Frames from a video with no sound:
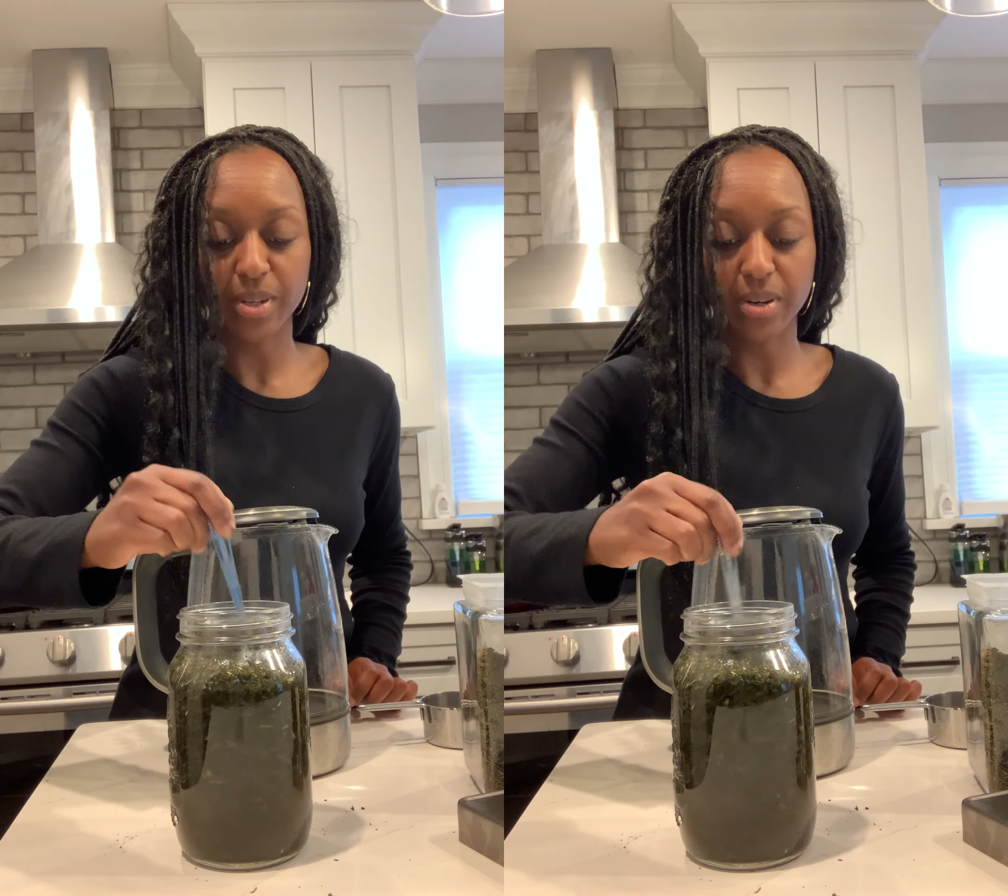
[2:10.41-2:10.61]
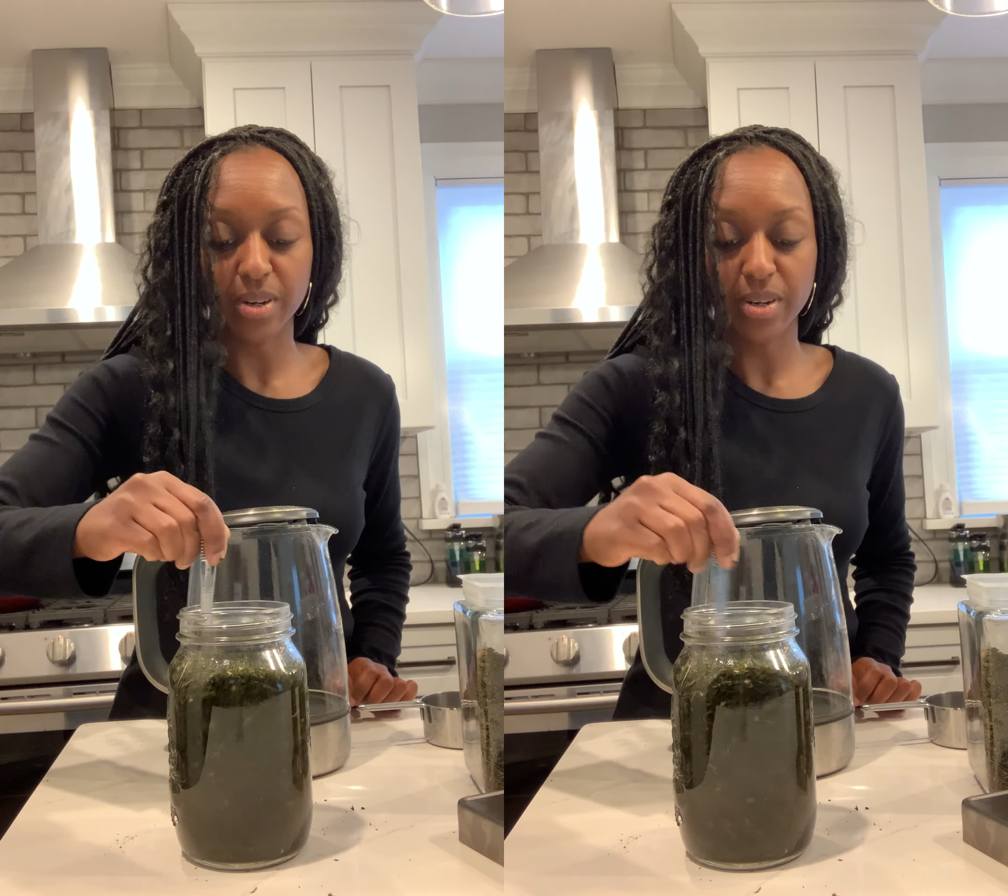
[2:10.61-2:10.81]

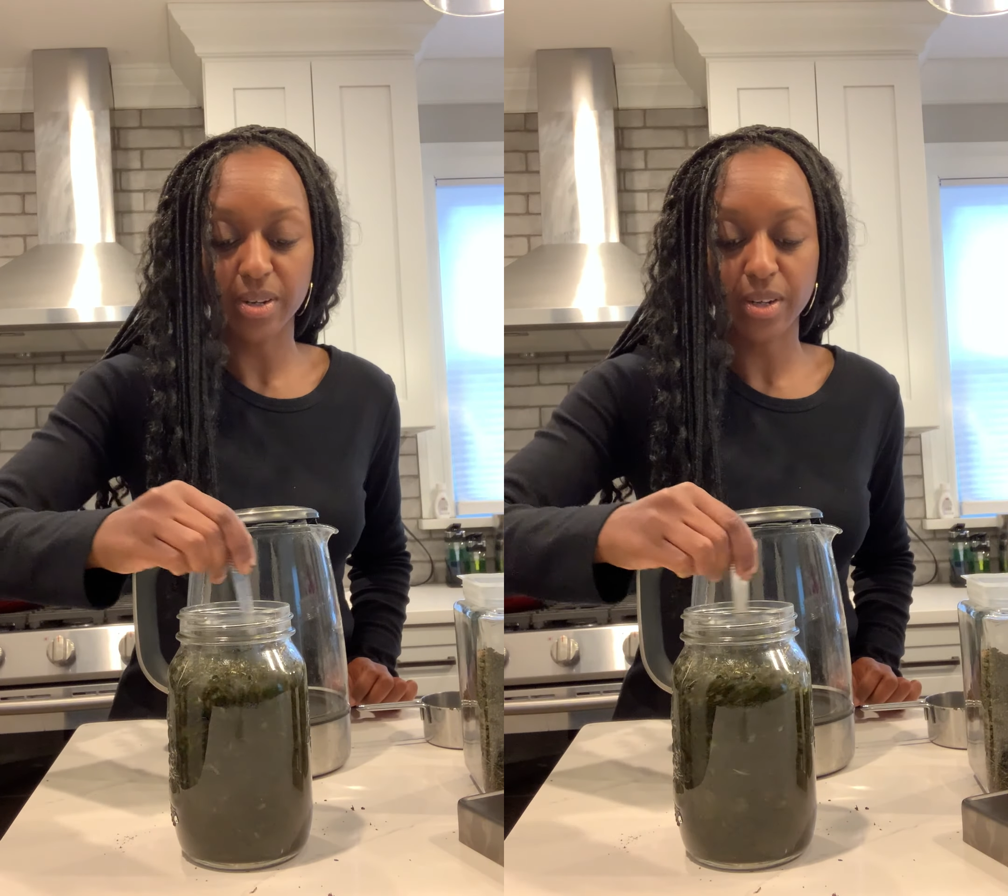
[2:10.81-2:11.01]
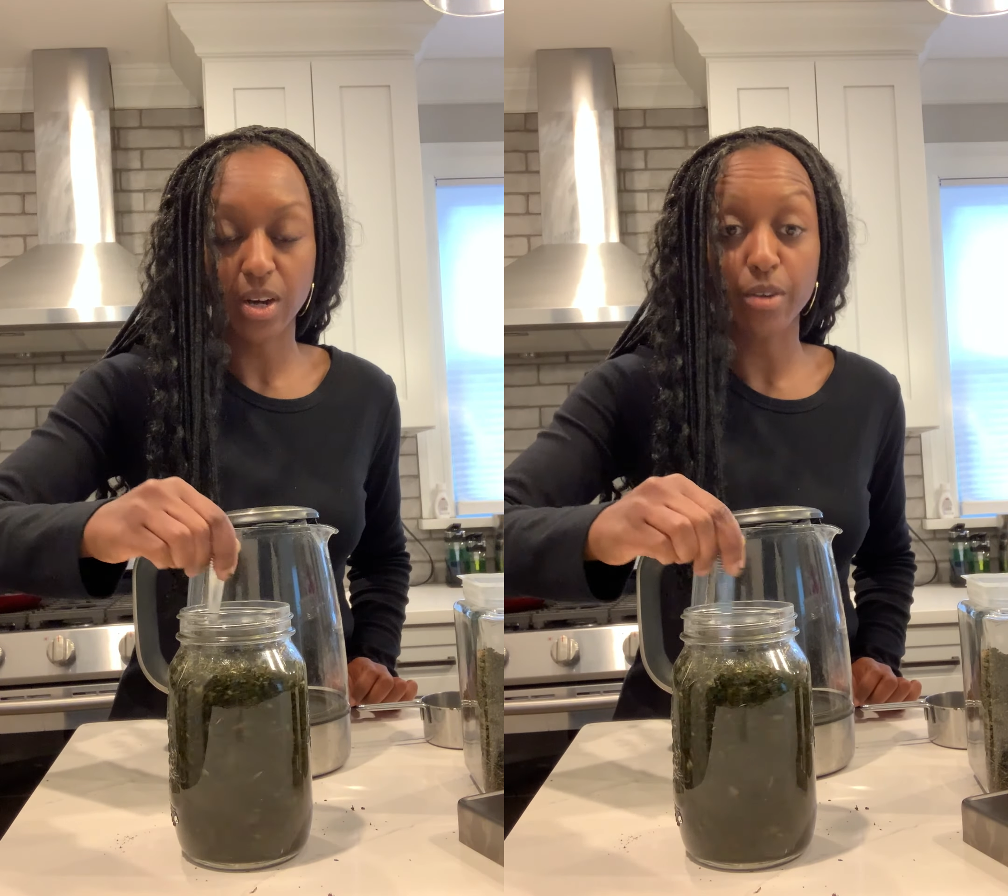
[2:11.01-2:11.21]
are
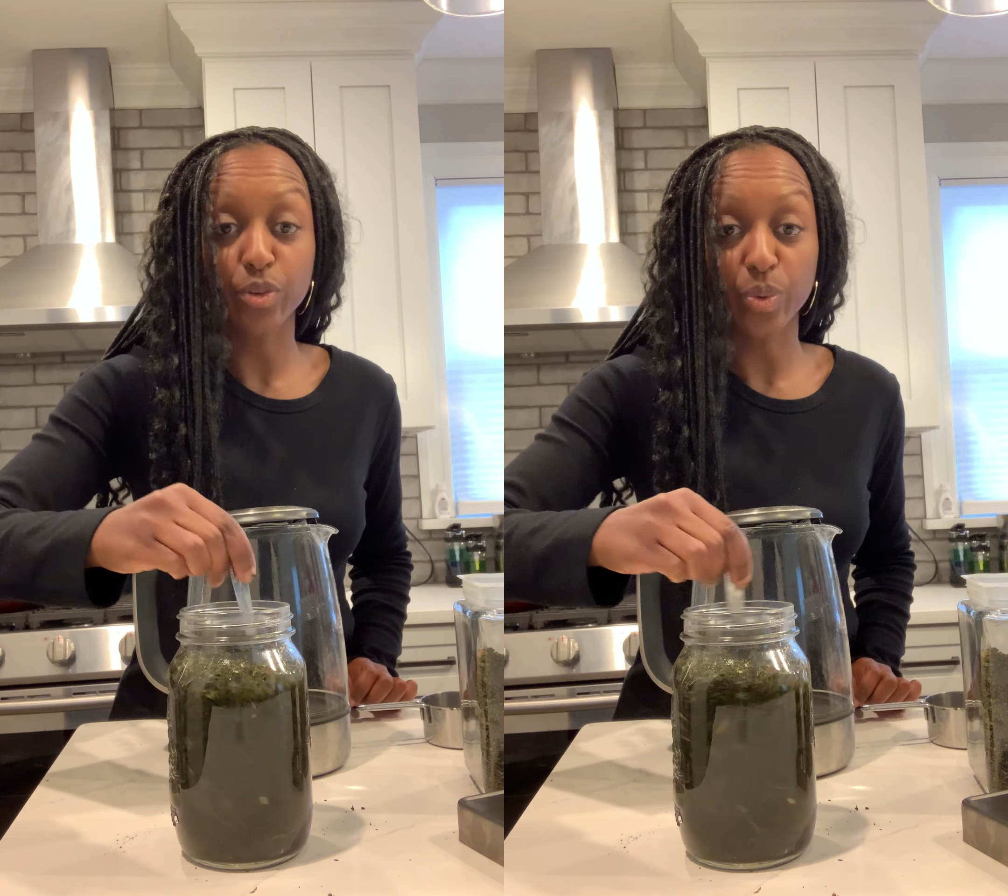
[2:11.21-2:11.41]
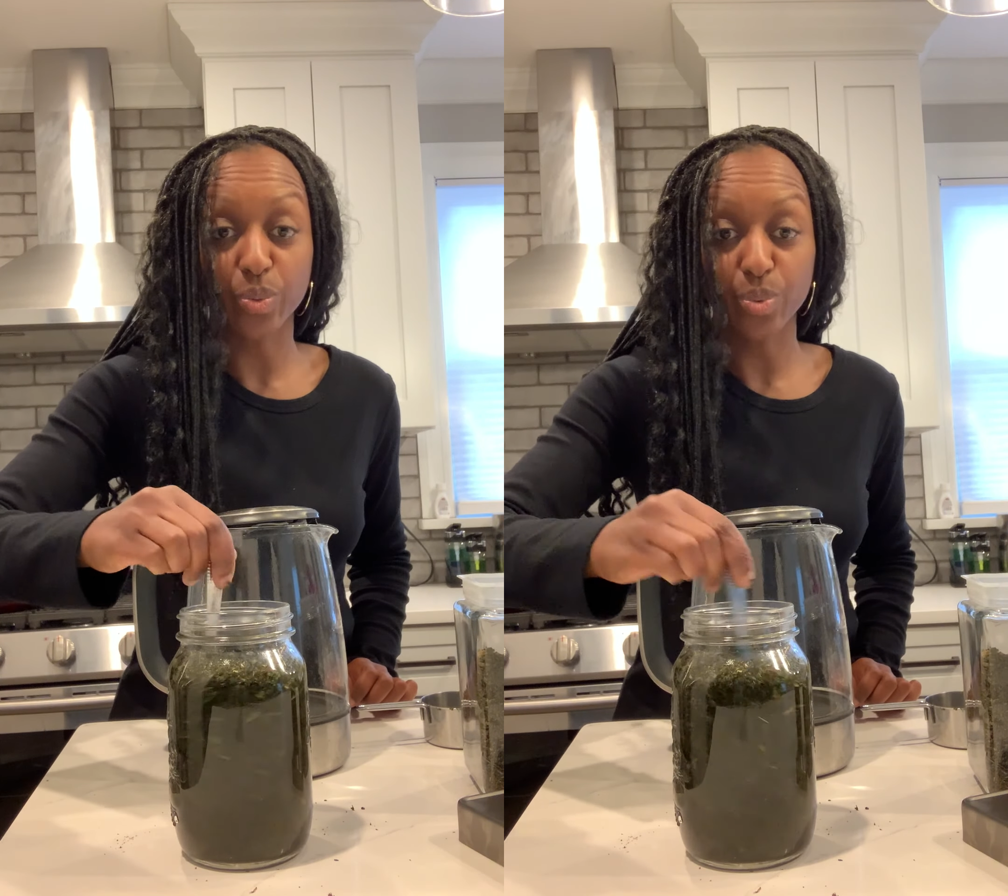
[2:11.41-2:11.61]

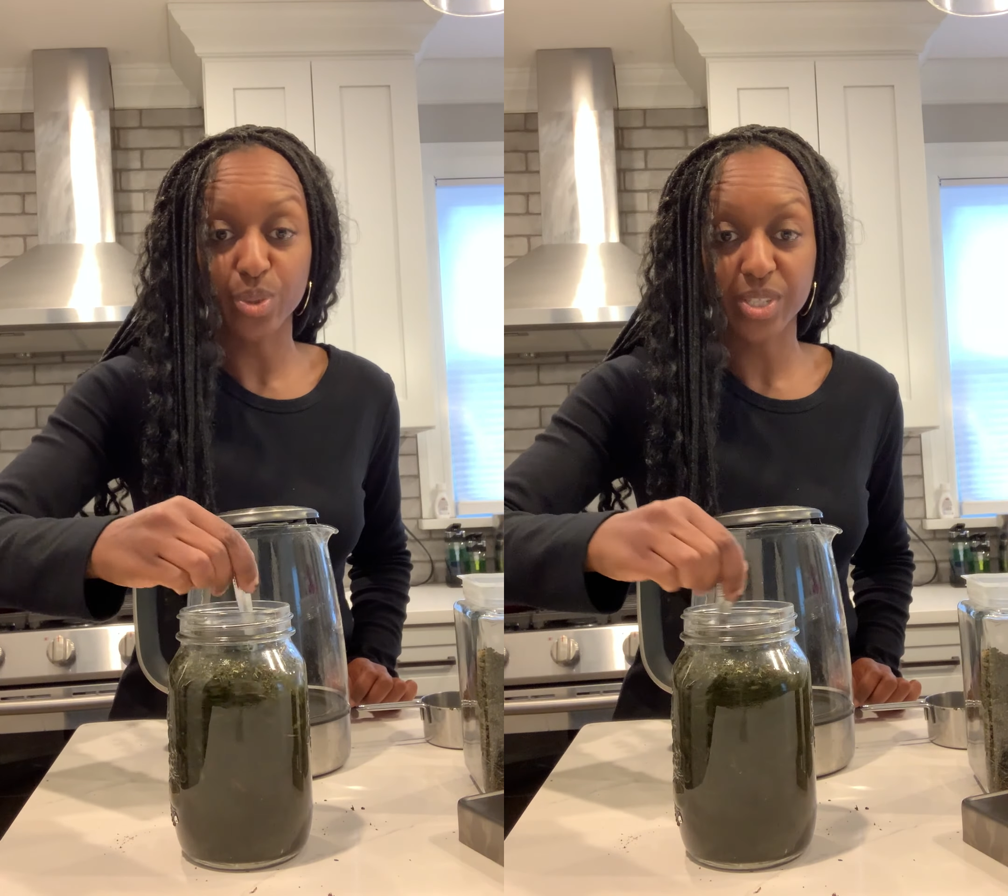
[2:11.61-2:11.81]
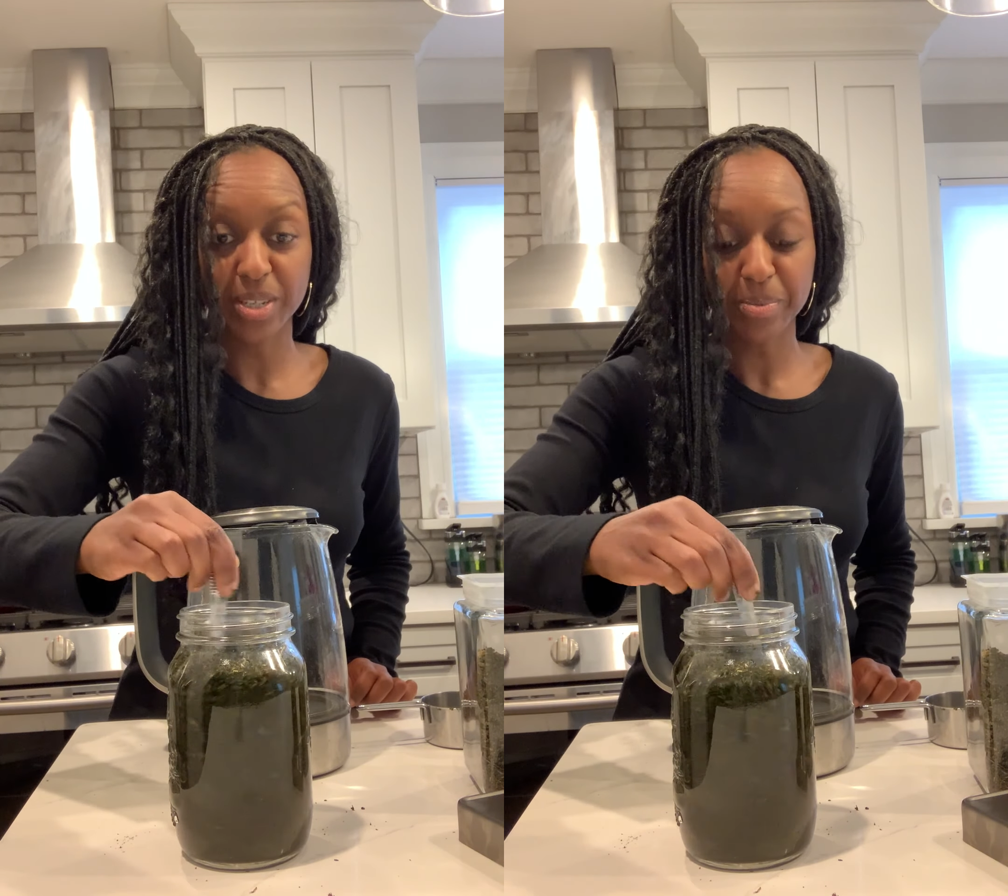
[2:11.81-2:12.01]
covered with
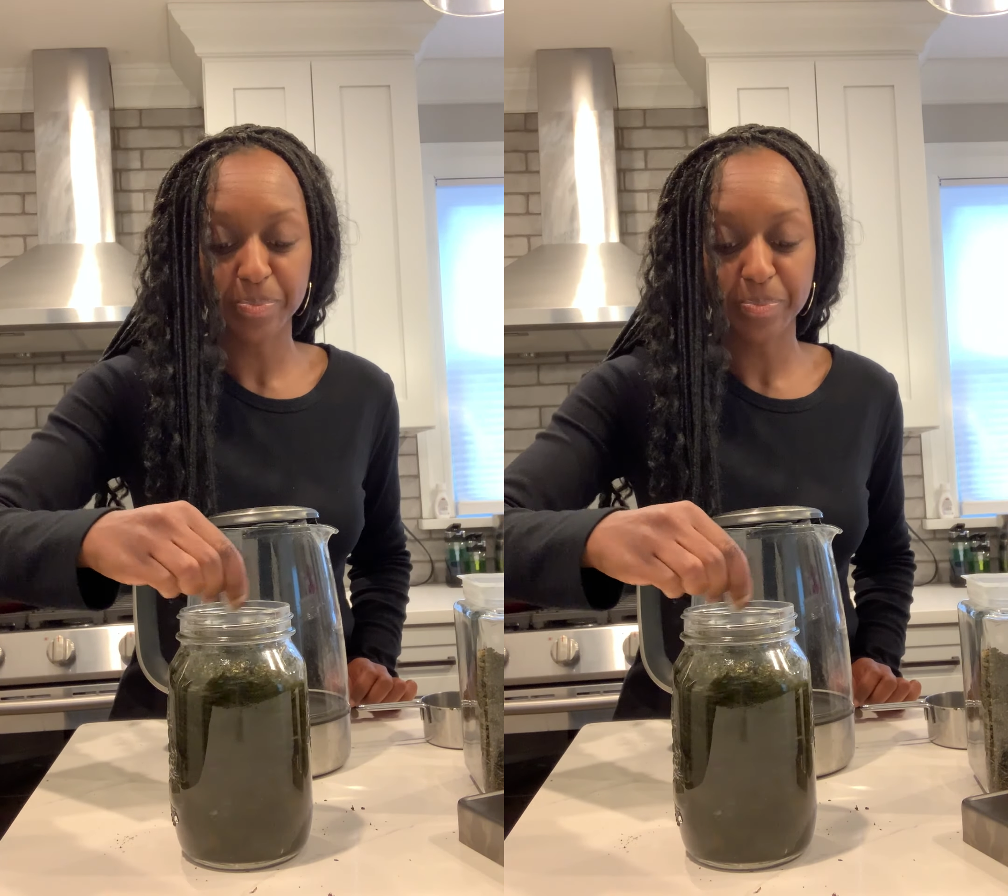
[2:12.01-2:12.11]
water.